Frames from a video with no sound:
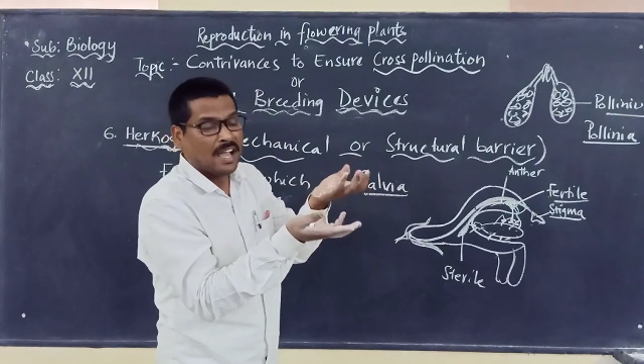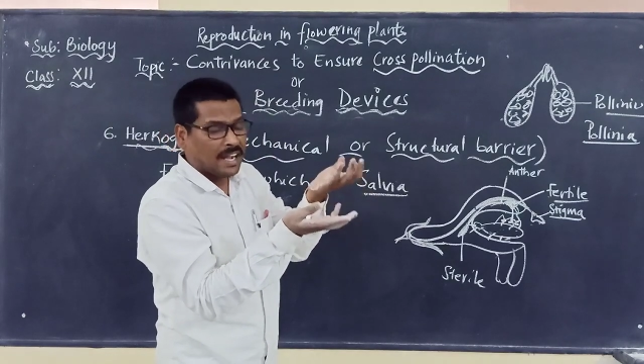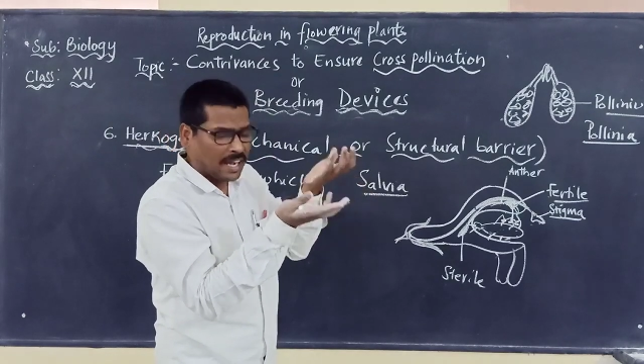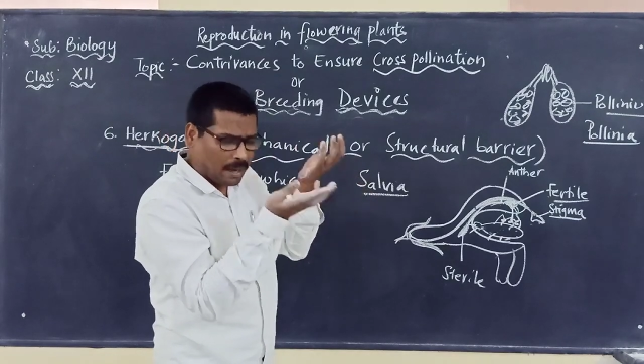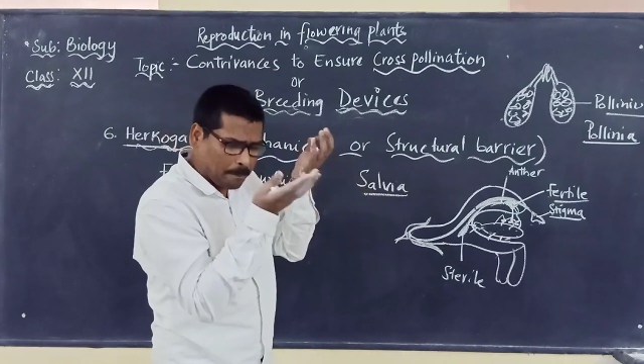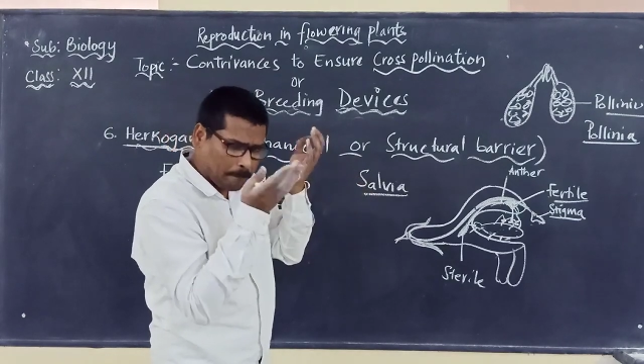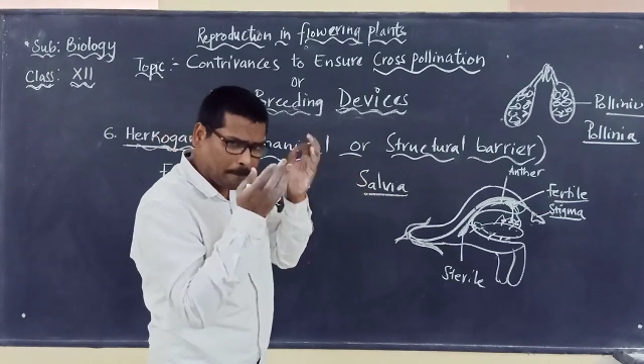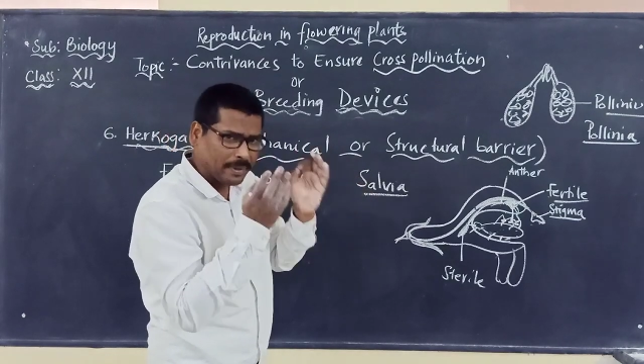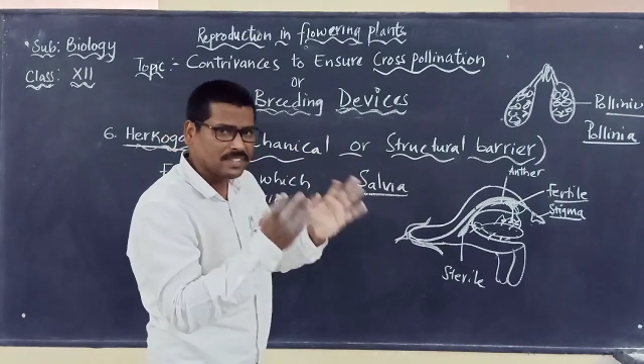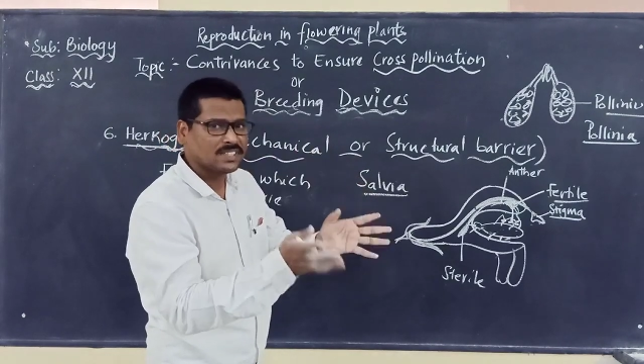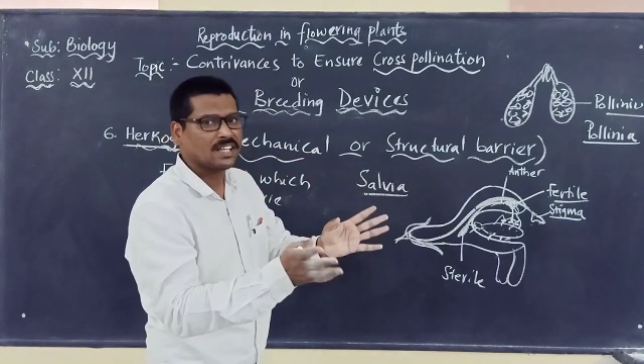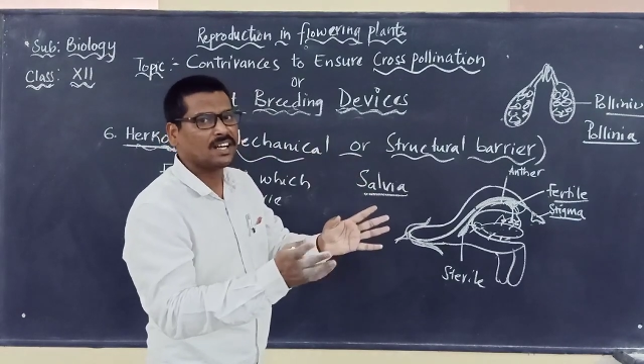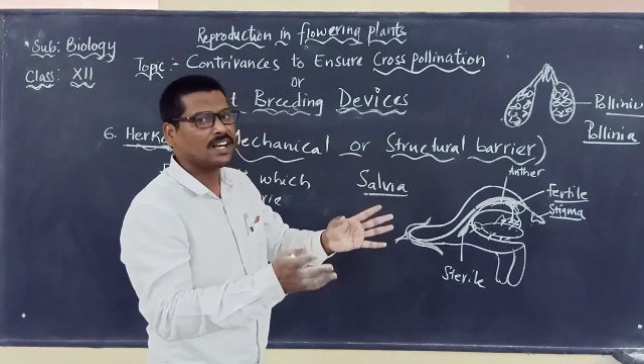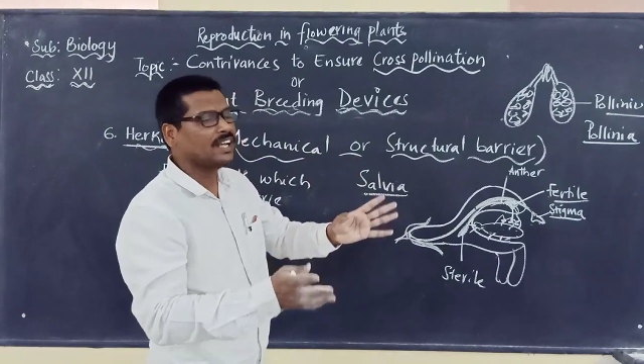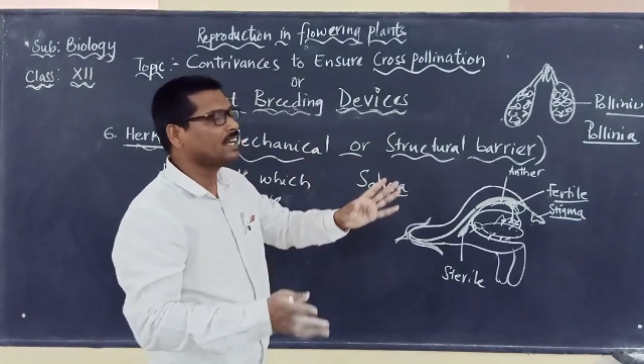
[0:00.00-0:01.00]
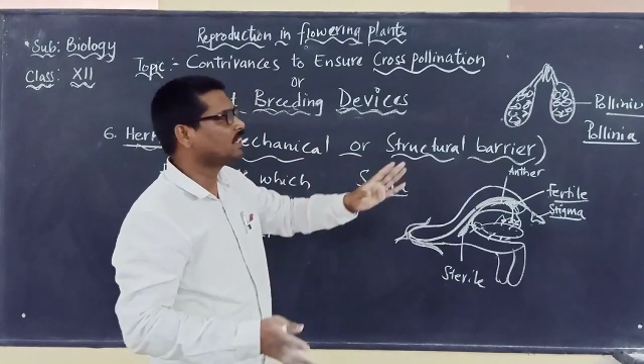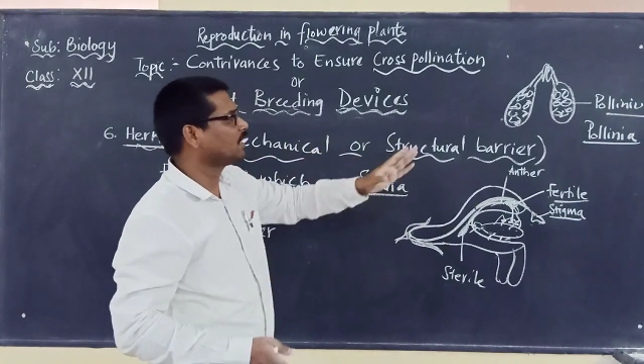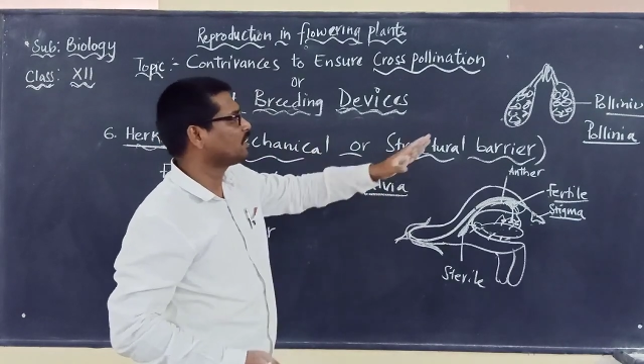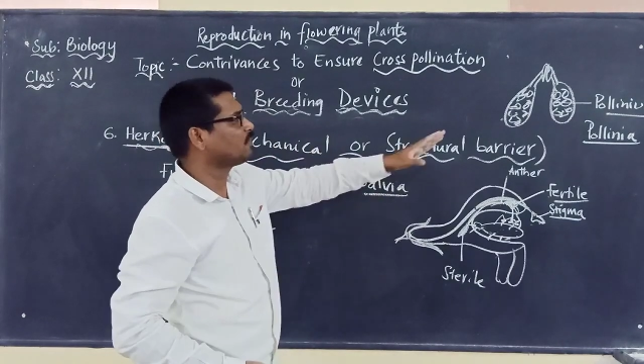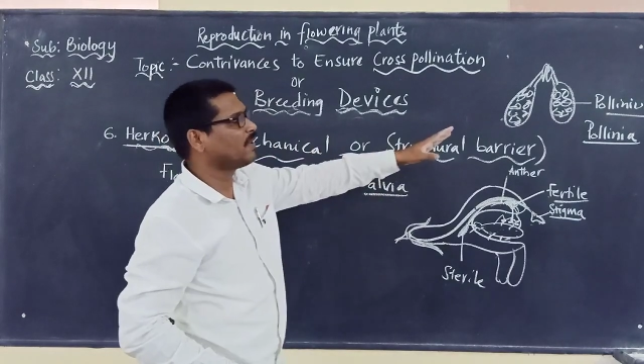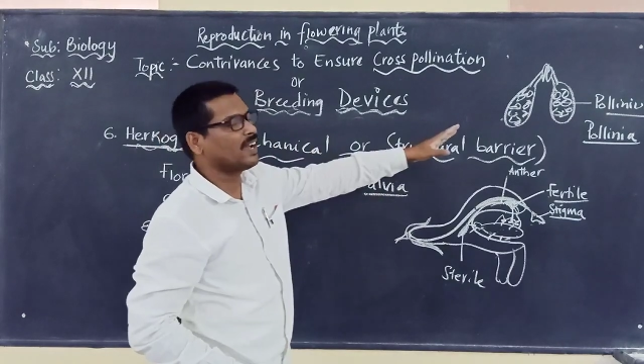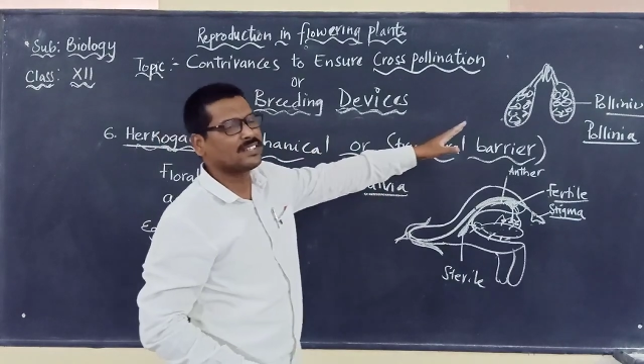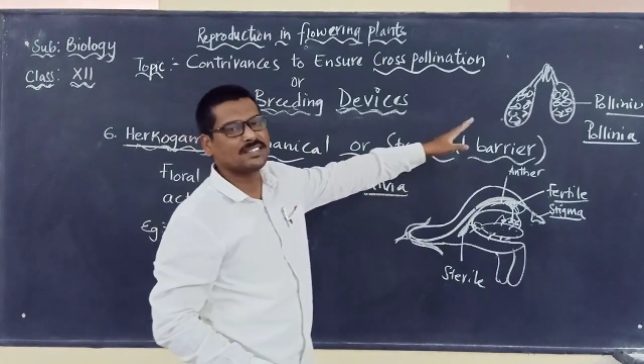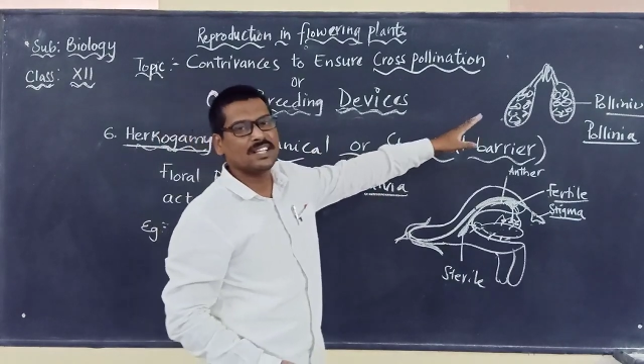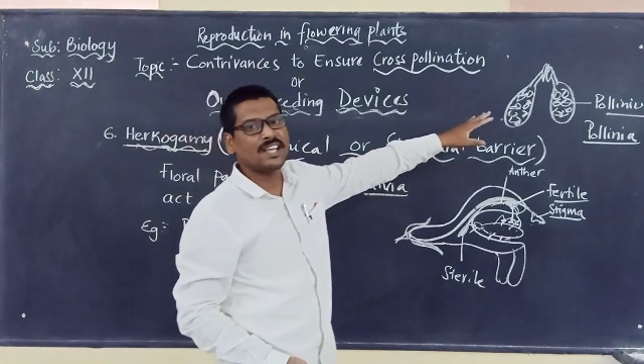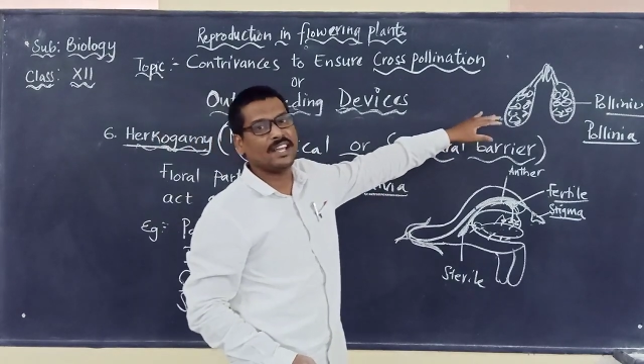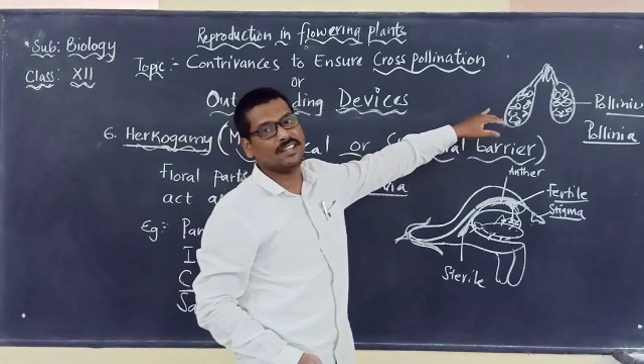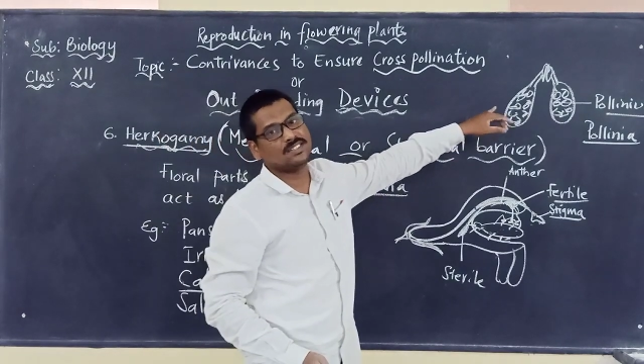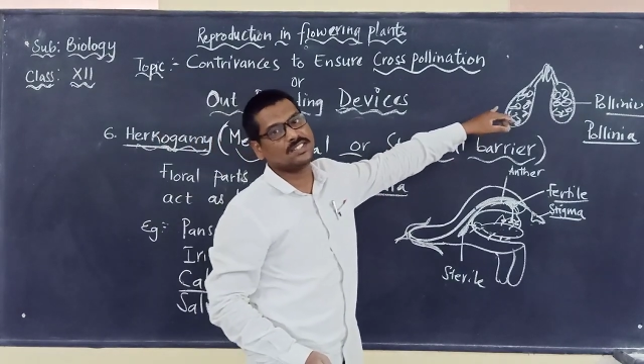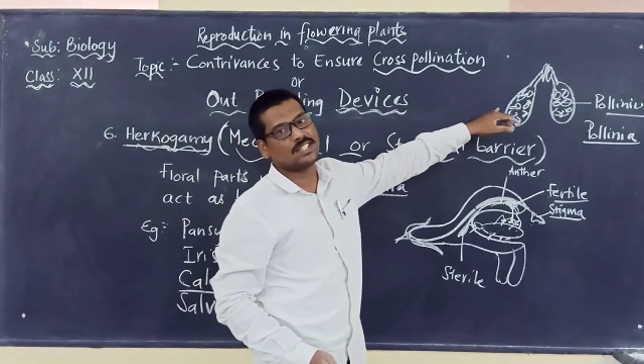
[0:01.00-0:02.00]
Compulsorily it requires the
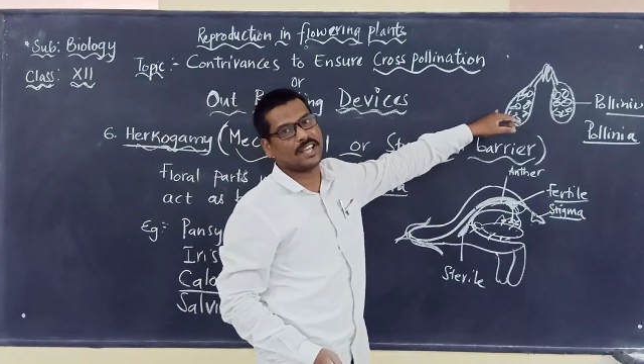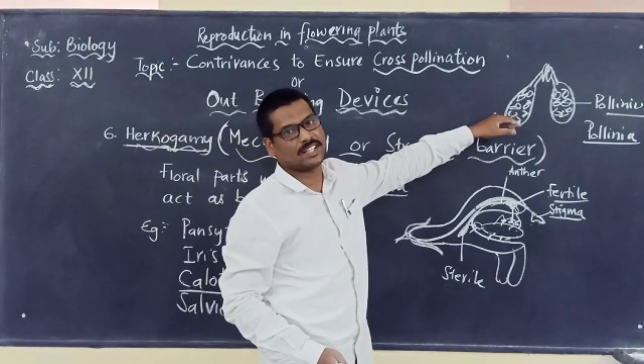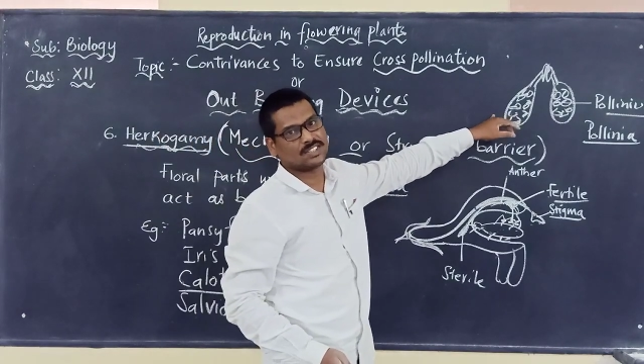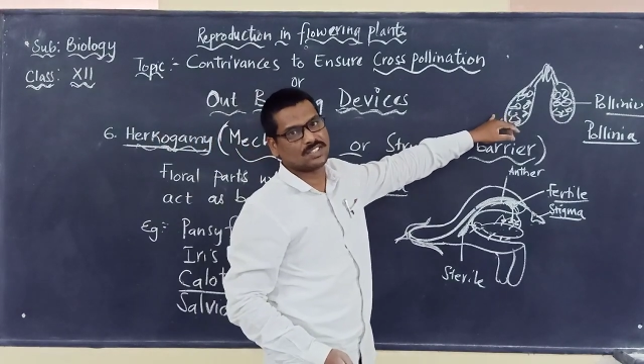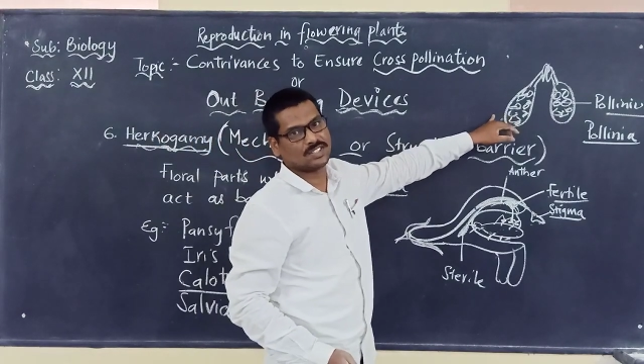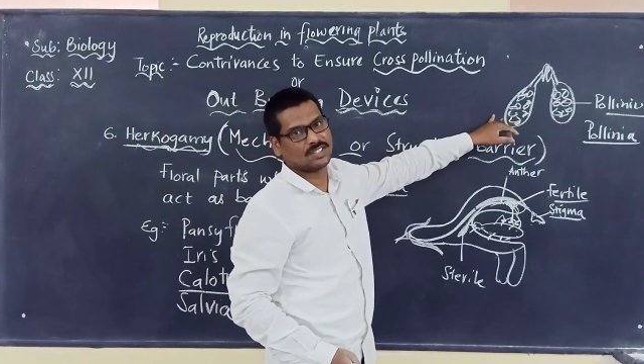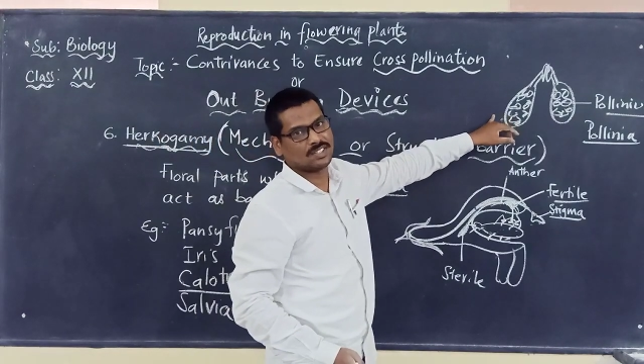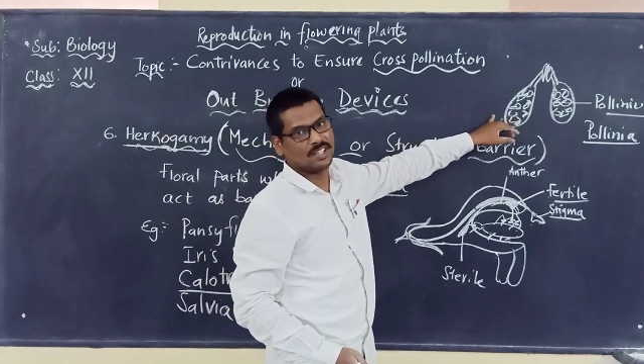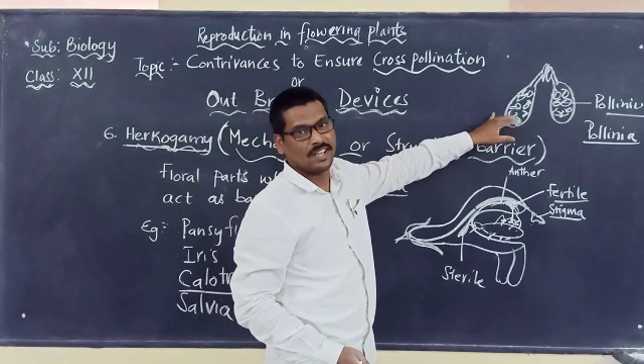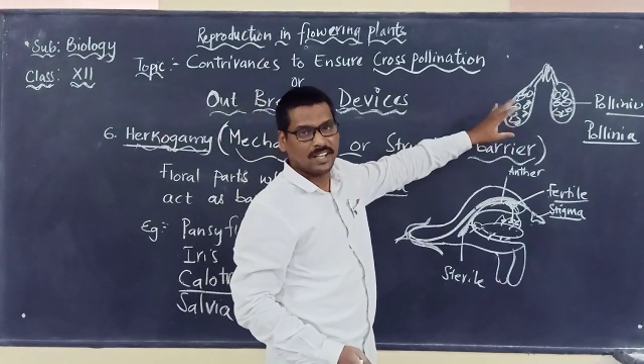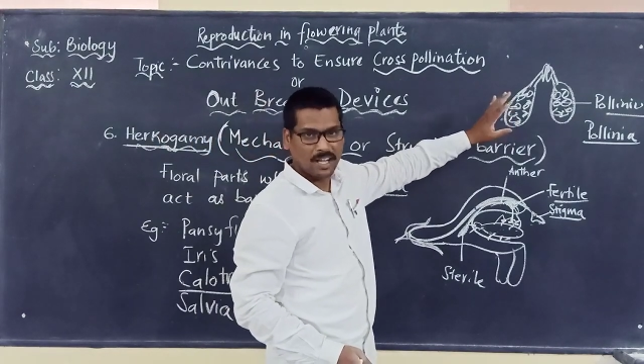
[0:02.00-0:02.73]
insects.